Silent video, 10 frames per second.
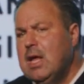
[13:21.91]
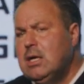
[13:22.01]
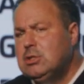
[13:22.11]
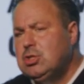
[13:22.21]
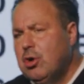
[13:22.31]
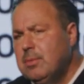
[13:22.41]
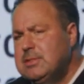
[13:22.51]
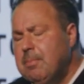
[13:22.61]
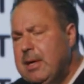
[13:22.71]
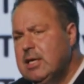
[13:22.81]

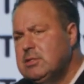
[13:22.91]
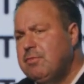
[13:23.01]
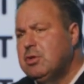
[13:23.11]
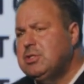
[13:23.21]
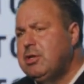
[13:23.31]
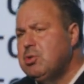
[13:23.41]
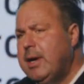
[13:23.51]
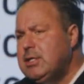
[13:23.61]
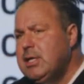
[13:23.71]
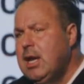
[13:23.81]
circumstance, because of your
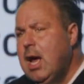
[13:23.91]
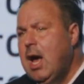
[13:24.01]
situation,